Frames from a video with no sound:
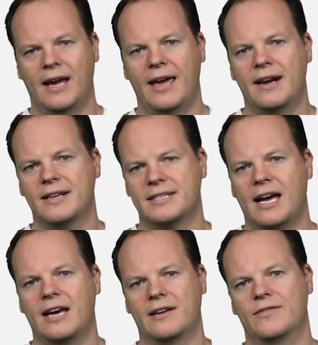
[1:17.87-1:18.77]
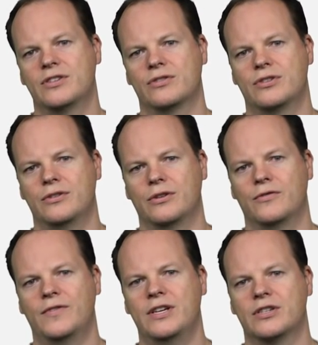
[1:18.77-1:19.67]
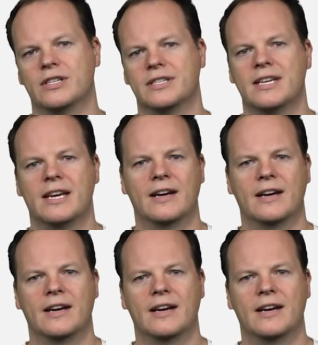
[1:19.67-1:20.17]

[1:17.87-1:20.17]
and at its heart, Visual Studio features